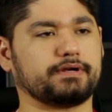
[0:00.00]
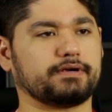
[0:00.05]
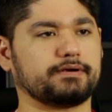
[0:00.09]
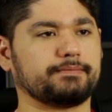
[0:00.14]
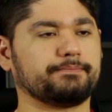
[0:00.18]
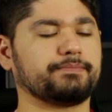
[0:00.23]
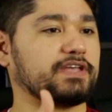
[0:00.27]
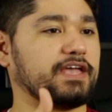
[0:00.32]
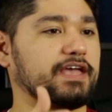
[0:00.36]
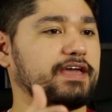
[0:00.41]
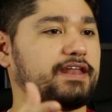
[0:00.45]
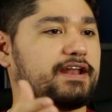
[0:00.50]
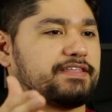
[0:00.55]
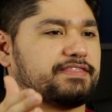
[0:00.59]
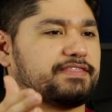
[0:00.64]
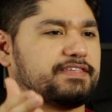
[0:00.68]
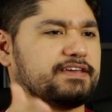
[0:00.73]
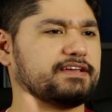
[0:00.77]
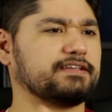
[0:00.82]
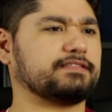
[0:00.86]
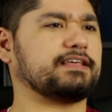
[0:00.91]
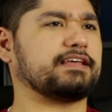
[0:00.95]
here. And I
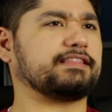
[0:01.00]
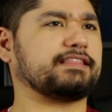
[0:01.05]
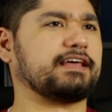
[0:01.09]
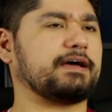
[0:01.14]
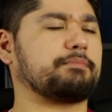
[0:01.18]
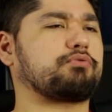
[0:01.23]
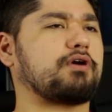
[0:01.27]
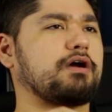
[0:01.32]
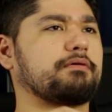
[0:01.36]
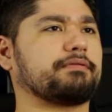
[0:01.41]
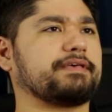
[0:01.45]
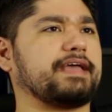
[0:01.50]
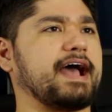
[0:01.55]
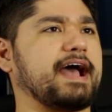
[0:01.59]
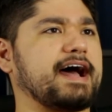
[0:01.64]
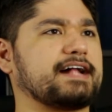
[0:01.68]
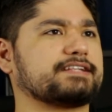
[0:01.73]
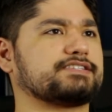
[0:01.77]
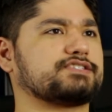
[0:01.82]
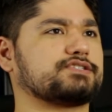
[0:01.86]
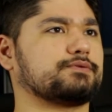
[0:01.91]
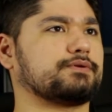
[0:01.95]
think that that probably
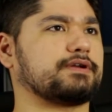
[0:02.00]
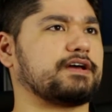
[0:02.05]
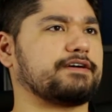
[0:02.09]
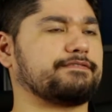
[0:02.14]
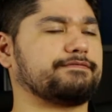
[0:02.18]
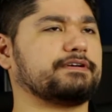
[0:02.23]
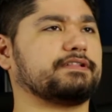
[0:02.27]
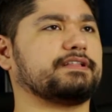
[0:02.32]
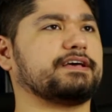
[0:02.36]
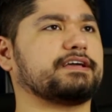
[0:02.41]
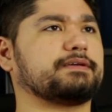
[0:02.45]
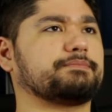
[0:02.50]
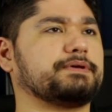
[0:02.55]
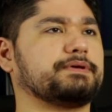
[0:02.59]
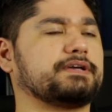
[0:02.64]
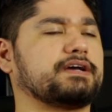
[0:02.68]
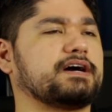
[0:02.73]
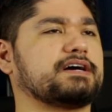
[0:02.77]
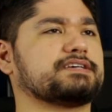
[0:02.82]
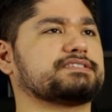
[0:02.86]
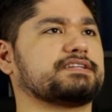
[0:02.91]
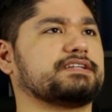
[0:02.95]
adds to it. I feel like
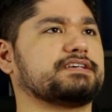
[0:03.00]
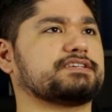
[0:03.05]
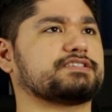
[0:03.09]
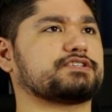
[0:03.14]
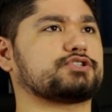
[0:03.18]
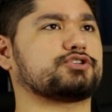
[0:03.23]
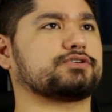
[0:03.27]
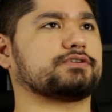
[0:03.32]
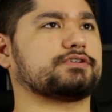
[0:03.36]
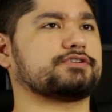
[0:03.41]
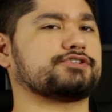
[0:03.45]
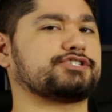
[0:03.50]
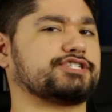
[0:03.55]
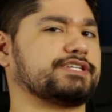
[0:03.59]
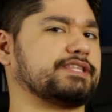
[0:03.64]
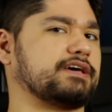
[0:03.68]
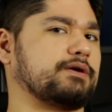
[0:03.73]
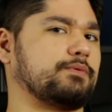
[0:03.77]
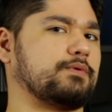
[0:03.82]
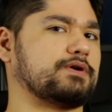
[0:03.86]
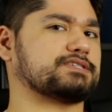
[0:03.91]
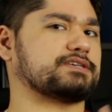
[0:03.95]
because it is a trilogy
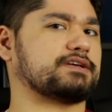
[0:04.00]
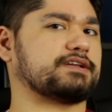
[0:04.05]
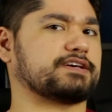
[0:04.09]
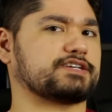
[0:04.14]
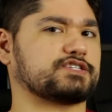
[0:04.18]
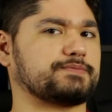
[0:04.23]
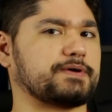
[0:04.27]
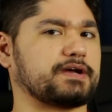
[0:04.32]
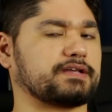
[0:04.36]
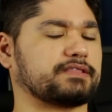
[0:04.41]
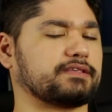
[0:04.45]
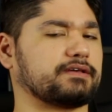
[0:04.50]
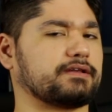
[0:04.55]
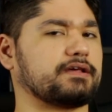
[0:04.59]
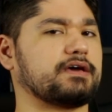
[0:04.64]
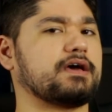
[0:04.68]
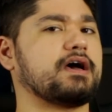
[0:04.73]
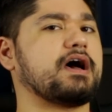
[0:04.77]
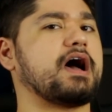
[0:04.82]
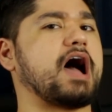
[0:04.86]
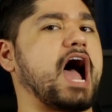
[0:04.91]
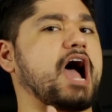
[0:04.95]
that was unexpected,
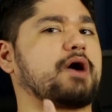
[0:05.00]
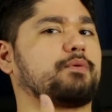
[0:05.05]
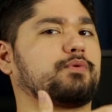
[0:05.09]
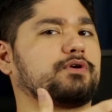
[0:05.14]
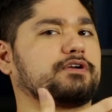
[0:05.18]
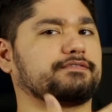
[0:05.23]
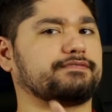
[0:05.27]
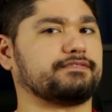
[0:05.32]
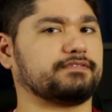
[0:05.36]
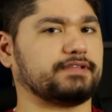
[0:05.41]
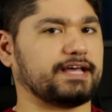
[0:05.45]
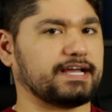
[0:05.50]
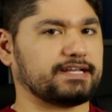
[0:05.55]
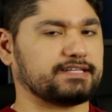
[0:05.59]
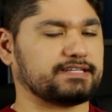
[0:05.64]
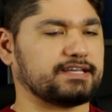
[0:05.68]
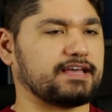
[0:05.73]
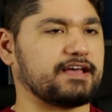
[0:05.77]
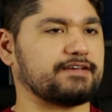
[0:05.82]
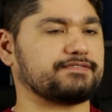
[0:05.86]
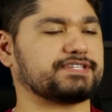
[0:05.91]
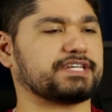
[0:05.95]
I would have liked
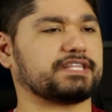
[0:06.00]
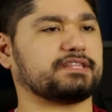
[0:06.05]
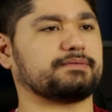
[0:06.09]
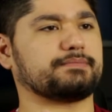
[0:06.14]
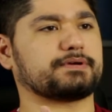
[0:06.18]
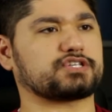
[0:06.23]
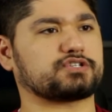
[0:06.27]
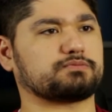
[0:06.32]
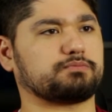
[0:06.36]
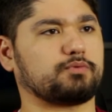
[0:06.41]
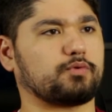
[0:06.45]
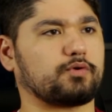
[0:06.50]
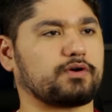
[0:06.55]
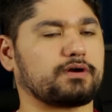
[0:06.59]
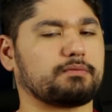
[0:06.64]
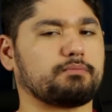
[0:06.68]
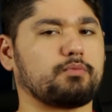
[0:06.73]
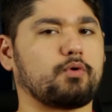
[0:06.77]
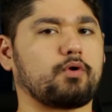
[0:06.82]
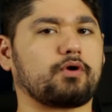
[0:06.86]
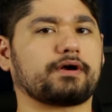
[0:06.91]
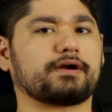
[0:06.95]
to have seen them explore it
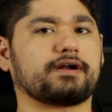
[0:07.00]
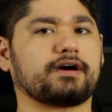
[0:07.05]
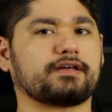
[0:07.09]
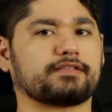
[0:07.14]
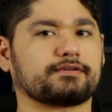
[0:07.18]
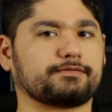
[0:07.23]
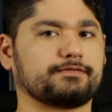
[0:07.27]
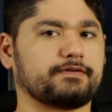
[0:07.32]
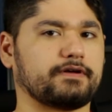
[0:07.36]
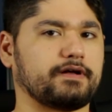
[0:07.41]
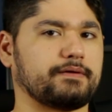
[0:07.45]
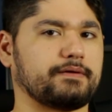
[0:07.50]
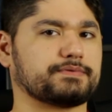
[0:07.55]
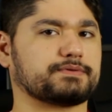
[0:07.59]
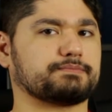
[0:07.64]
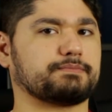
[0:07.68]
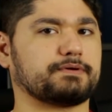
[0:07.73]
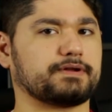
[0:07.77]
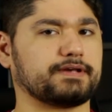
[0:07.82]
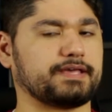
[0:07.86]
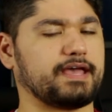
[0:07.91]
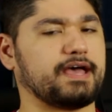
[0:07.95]
more in other films.
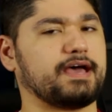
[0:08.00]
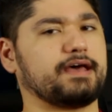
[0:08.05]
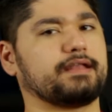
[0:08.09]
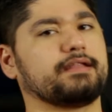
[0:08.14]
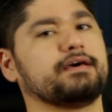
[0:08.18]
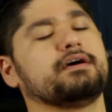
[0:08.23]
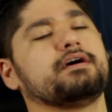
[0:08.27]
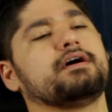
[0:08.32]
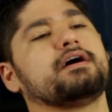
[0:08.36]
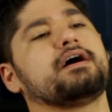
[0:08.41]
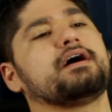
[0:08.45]
But again,